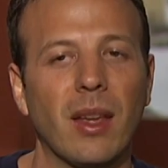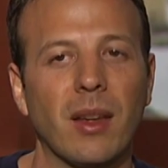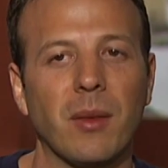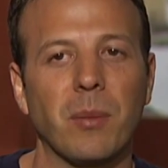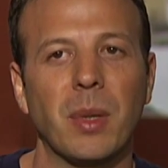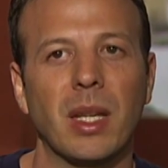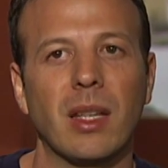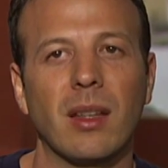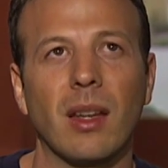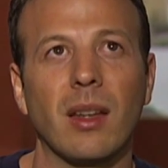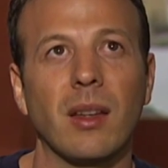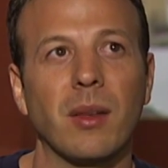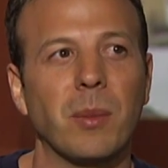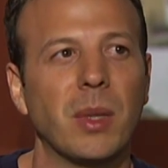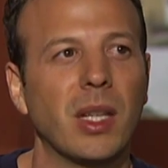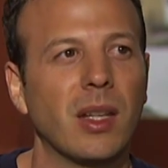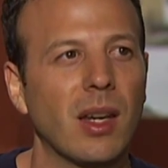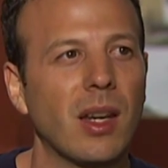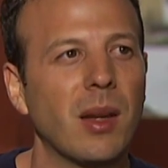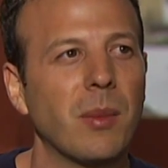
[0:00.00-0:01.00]
I bet I
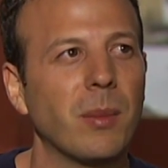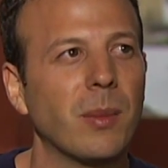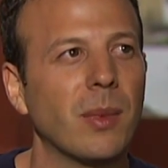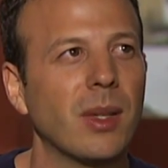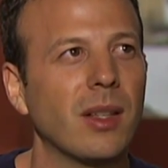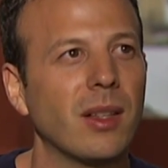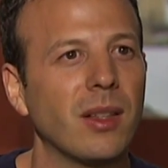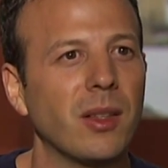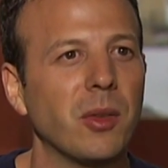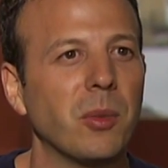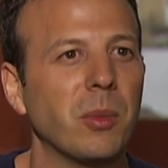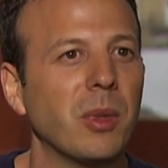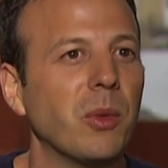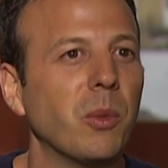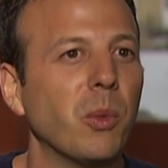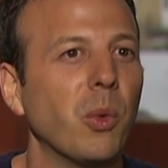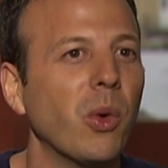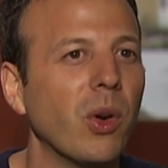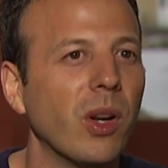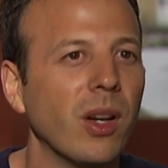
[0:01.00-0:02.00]
became a little
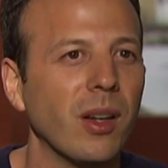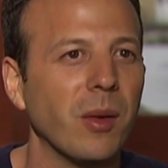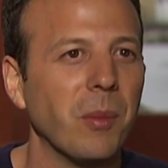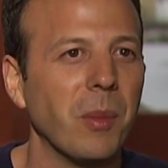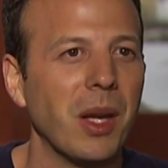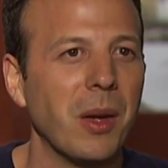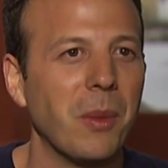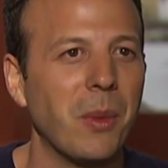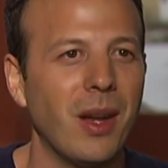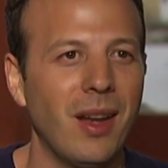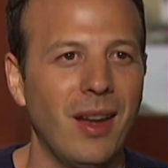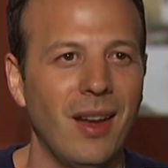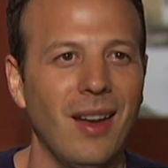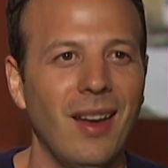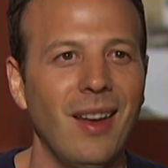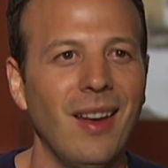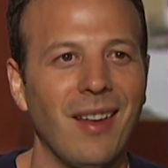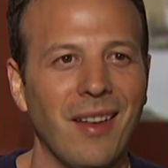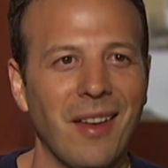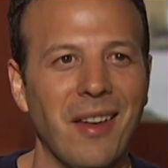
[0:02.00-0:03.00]
bit worried, maybe,
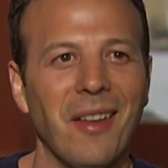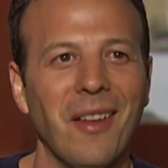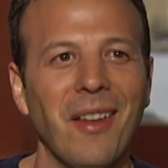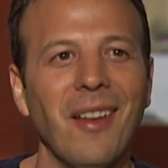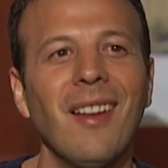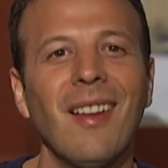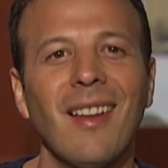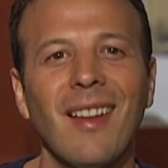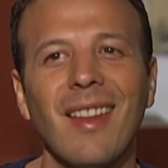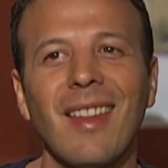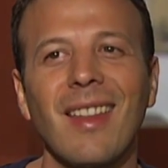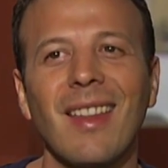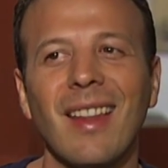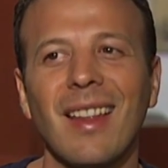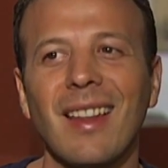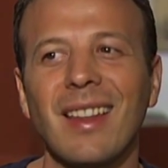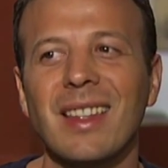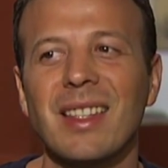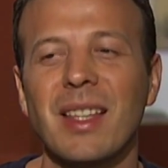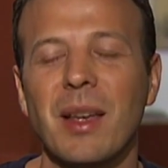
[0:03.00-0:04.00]
you know,
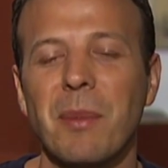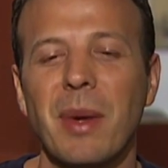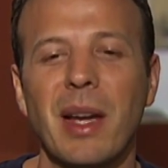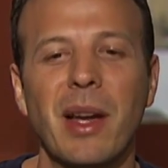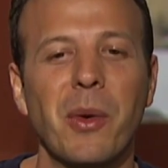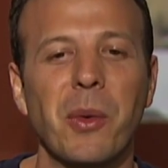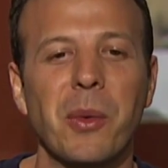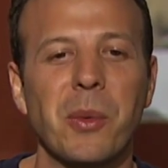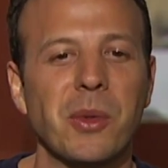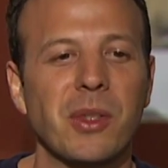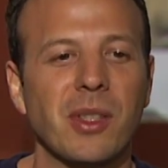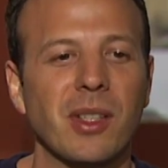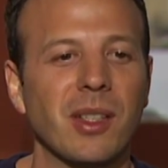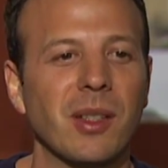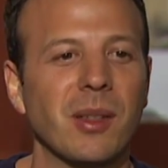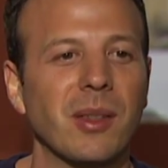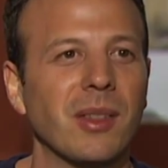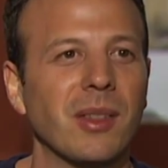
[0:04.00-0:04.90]
that somehow it was going